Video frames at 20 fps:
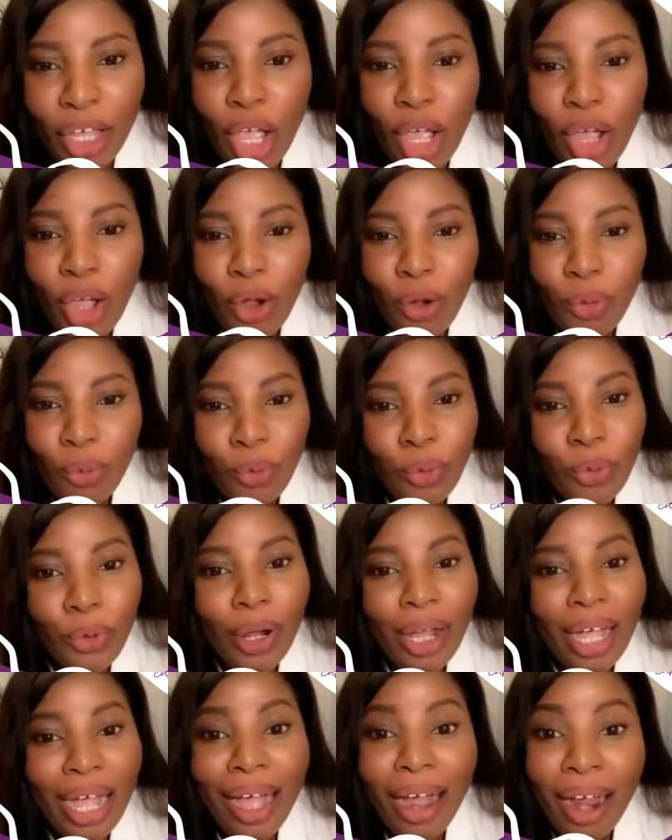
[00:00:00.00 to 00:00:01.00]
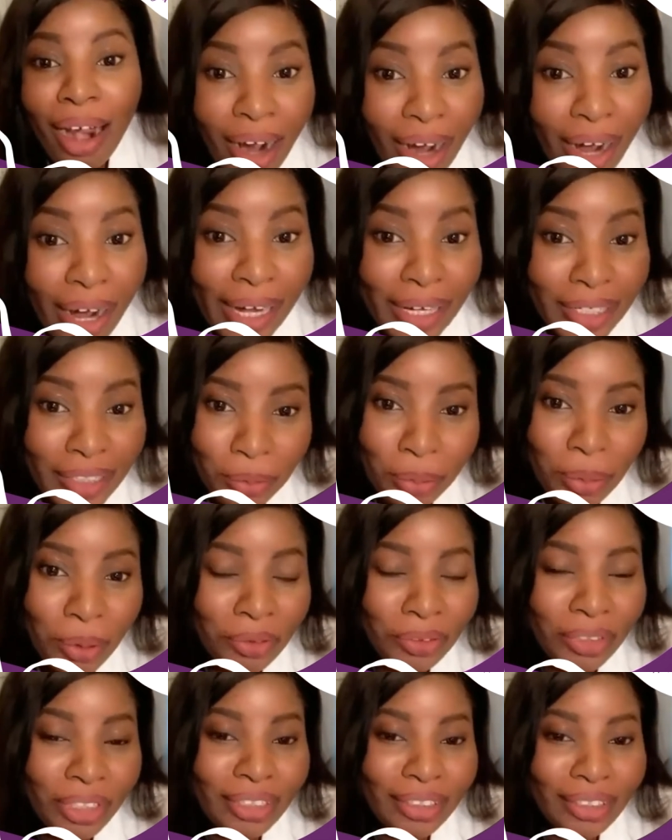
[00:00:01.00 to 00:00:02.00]
who are
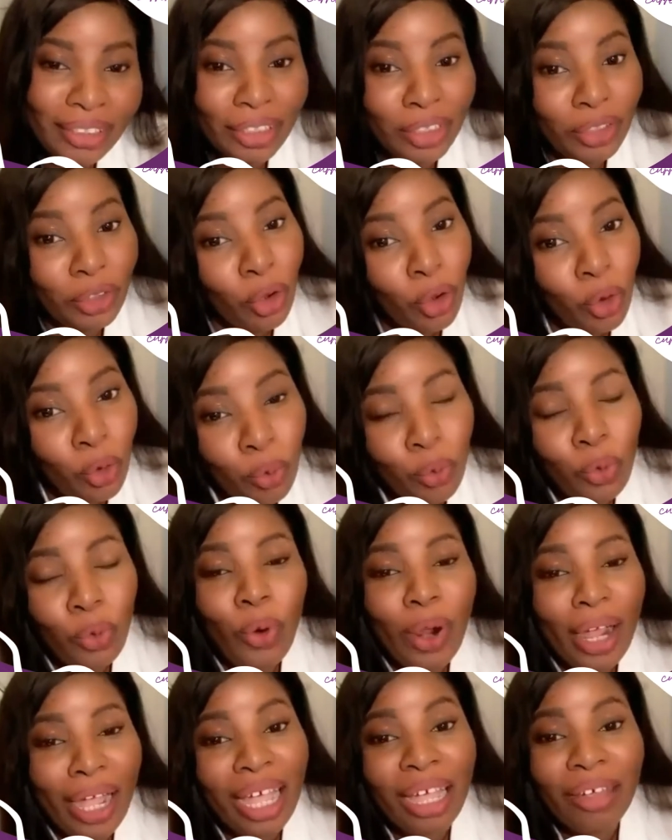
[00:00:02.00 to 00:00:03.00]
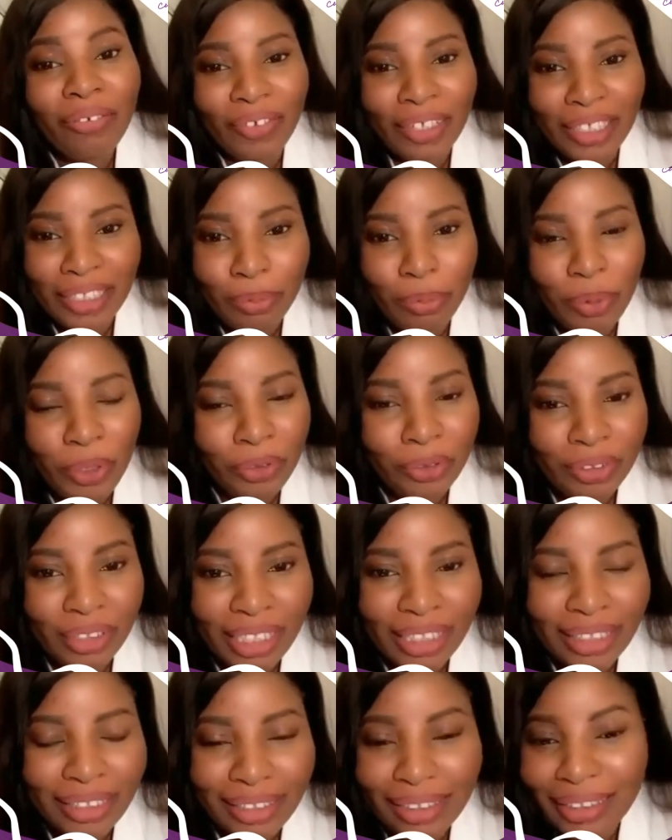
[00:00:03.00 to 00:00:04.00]
experiencing or who have
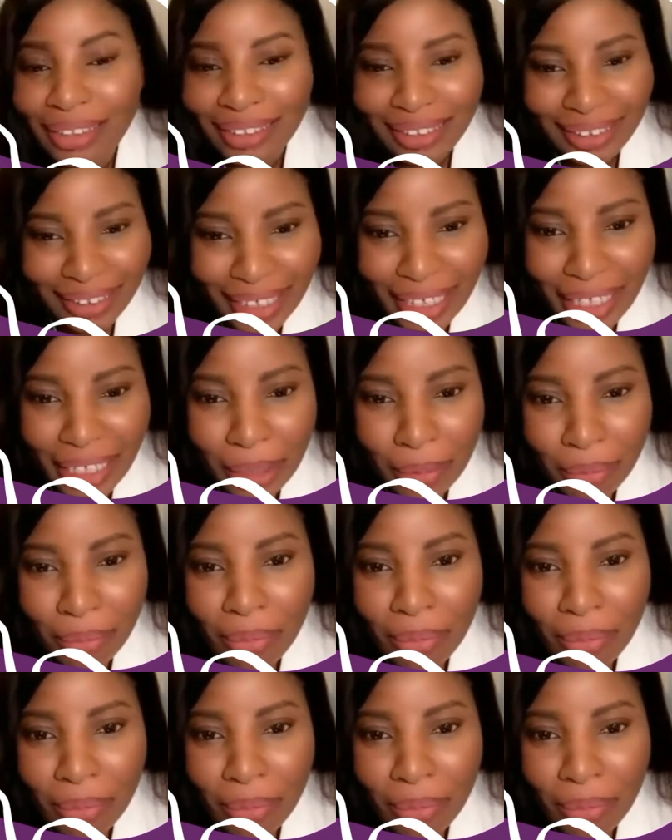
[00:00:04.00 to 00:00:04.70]
experienced the same